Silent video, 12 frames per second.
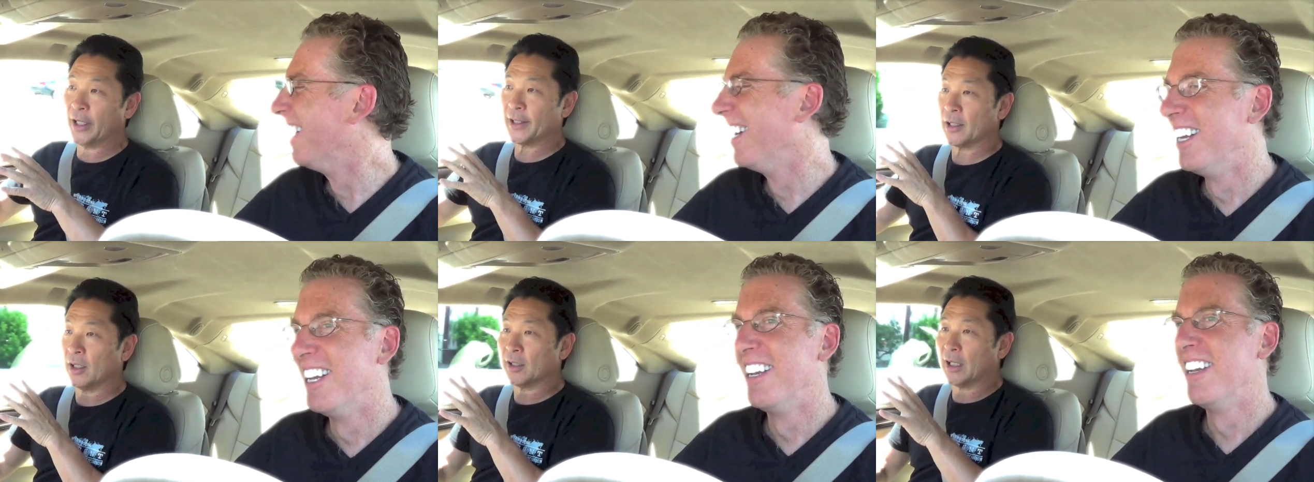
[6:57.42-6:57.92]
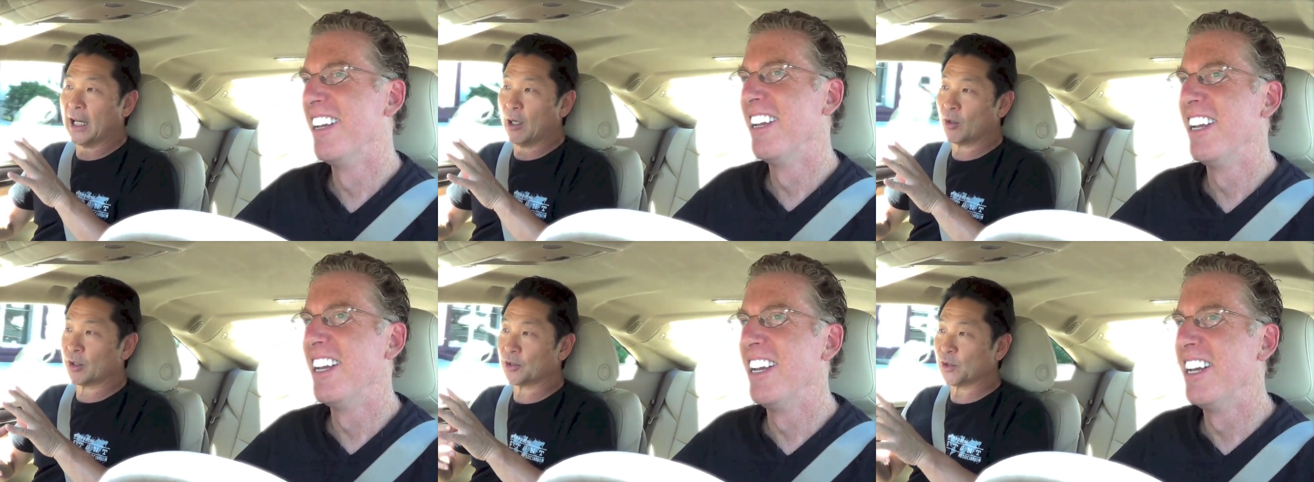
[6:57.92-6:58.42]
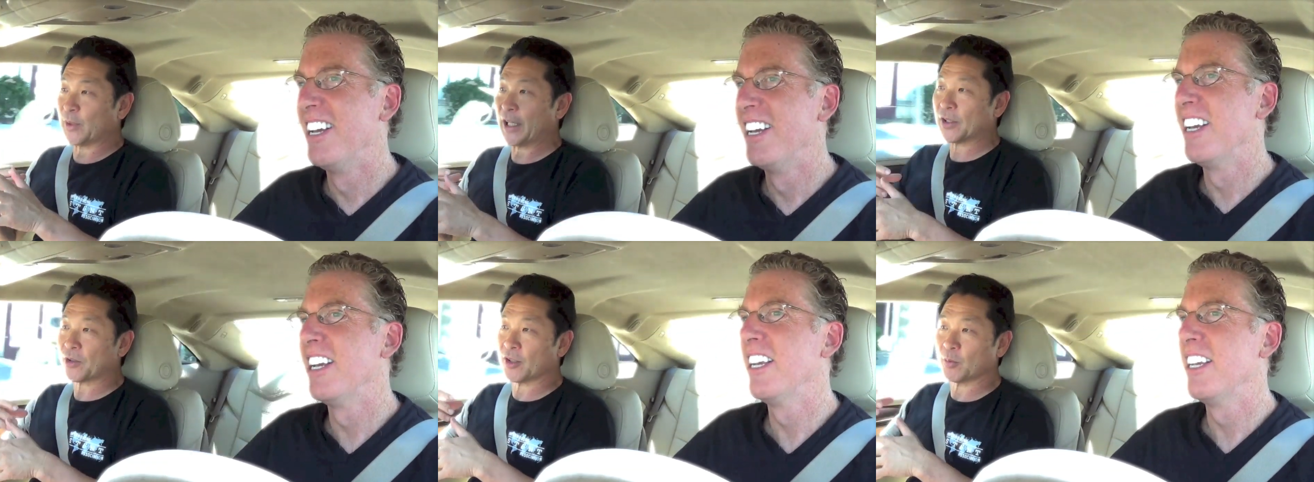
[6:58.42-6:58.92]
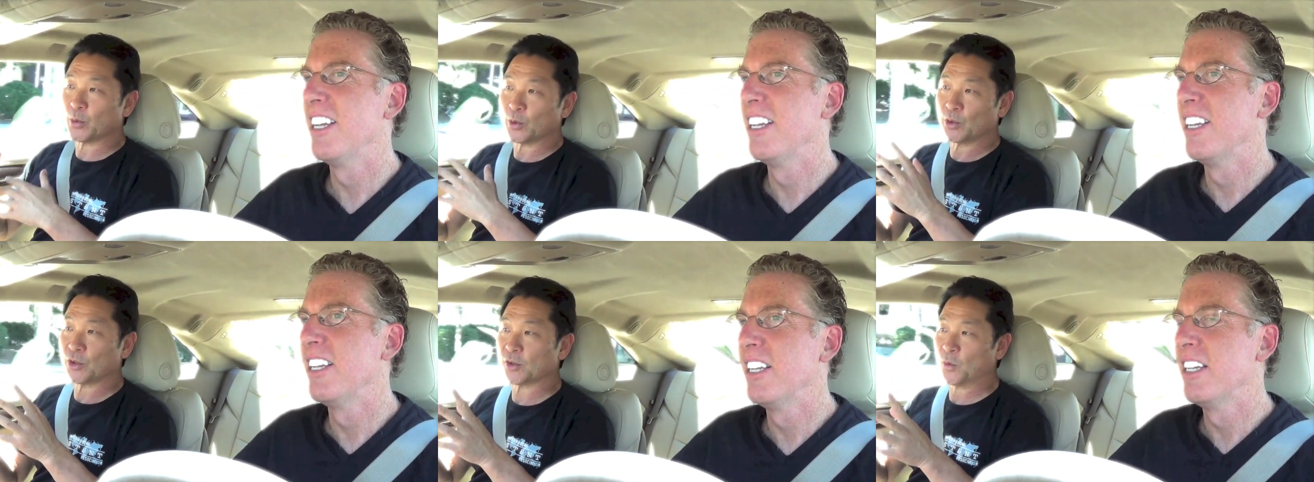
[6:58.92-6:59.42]
Speaker 1: but our director and
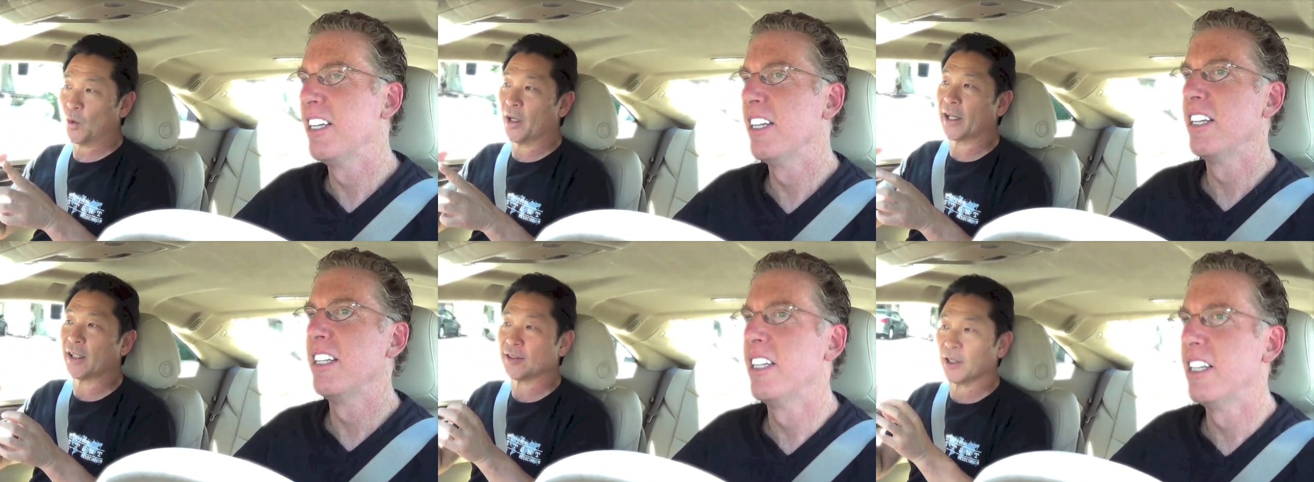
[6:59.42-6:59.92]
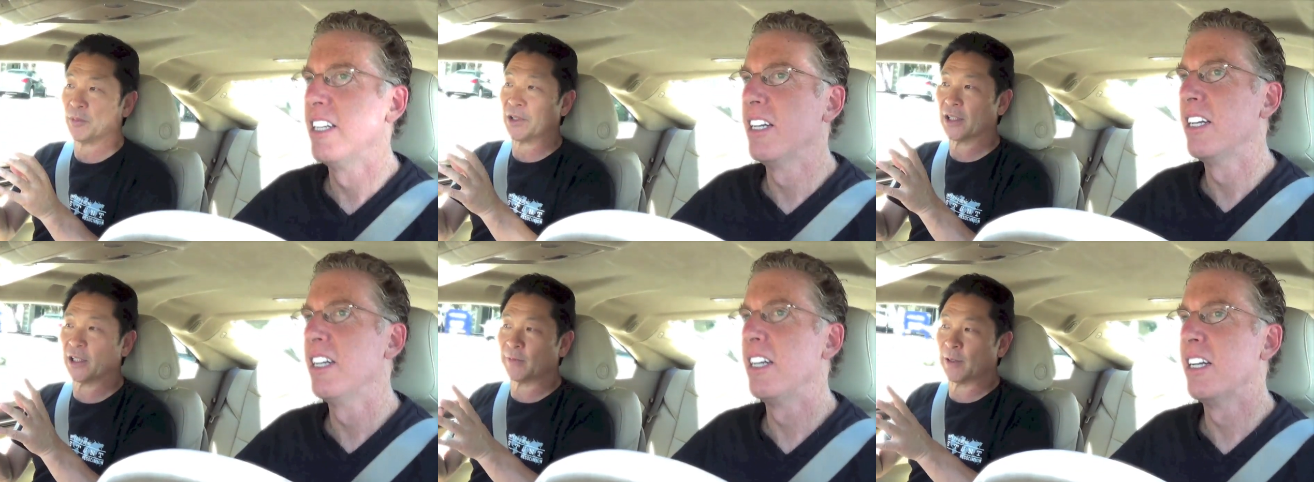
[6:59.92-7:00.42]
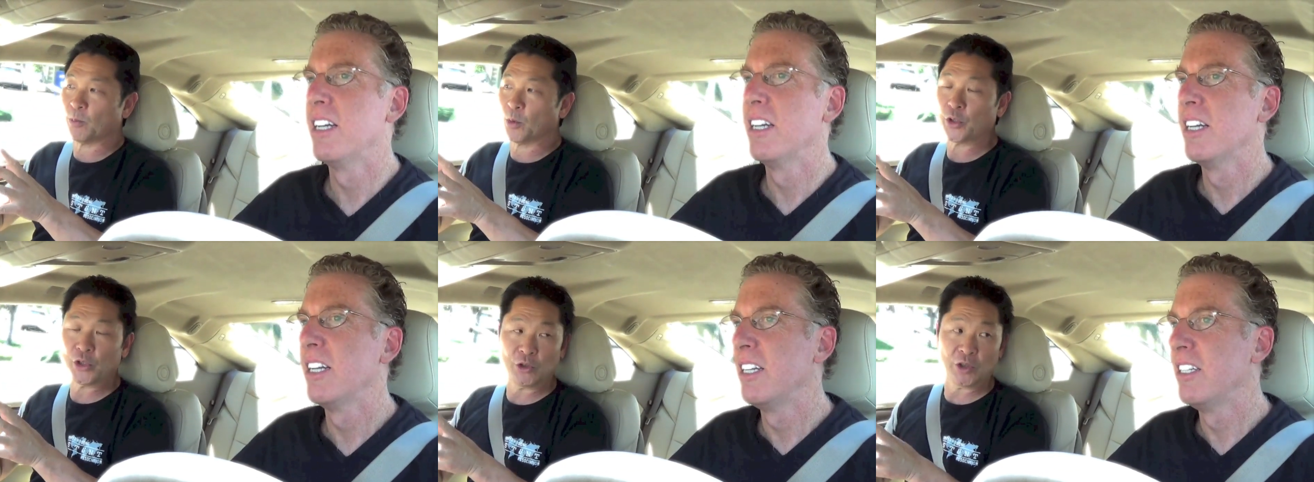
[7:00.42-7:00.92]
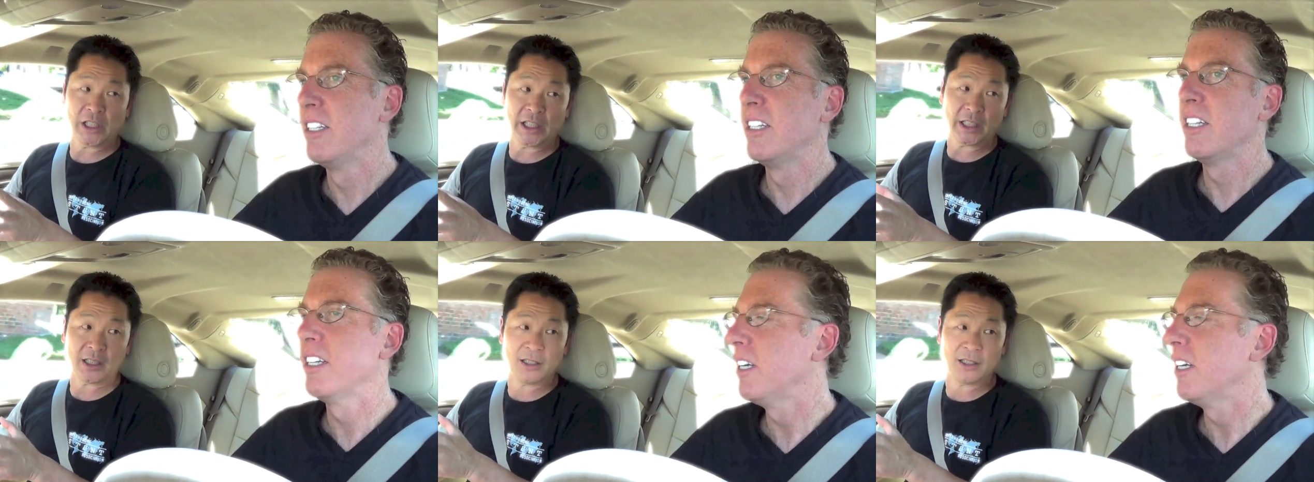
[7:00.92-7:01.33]
producer wanted something a little bit more unique.